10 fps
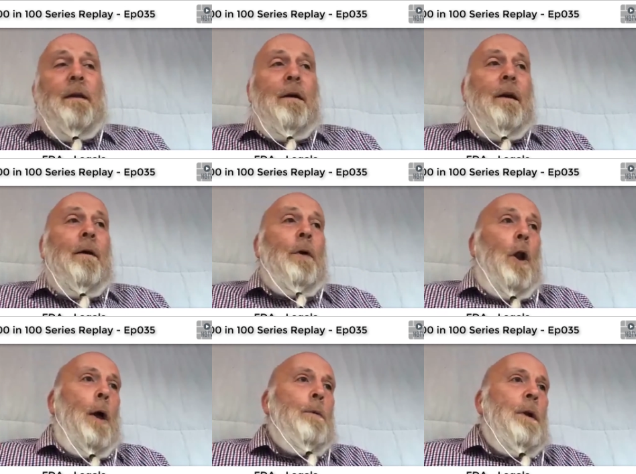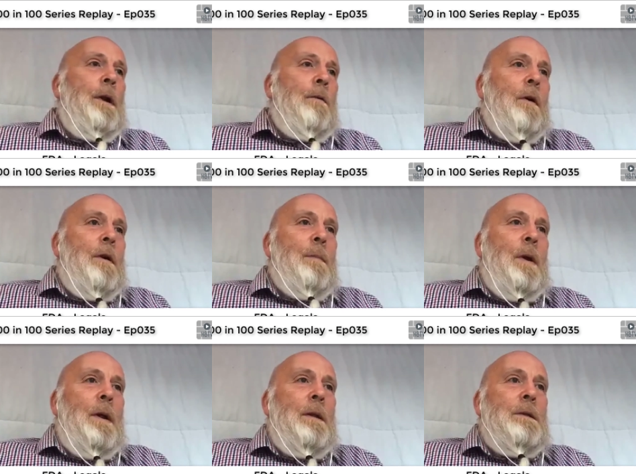loan
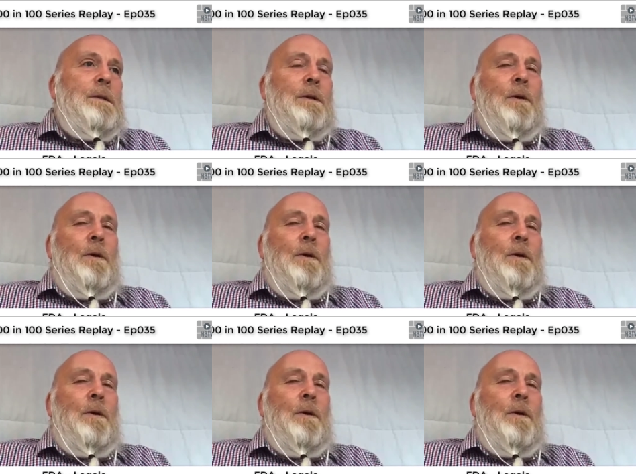agreement,